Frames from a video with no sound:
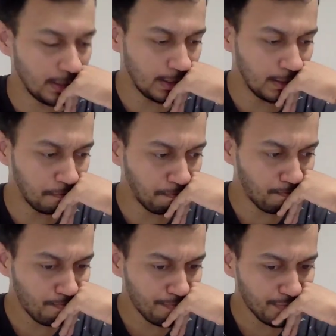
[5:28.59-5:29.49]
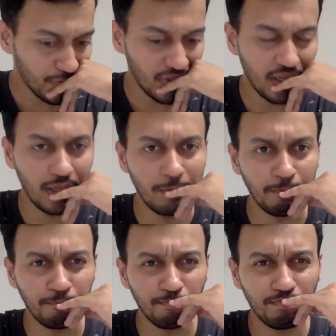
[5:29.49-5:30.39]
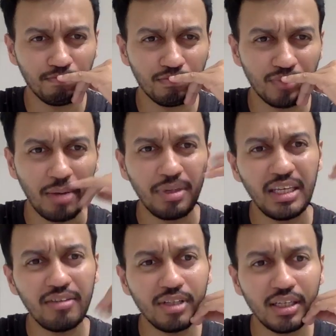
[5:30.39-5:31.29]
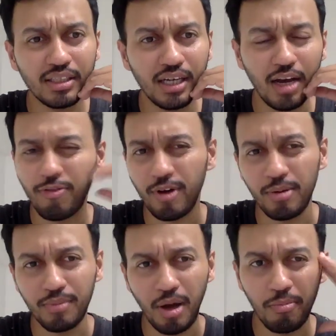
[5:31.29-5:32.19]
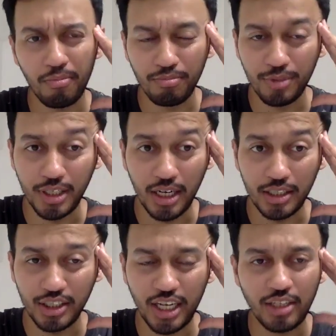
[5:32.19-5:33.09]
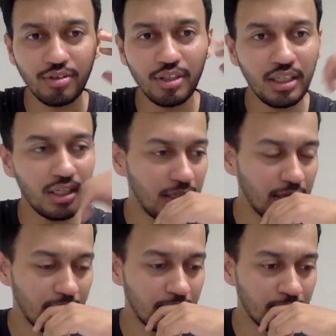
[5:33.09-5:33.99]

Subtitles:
Um, I believe that I genuinely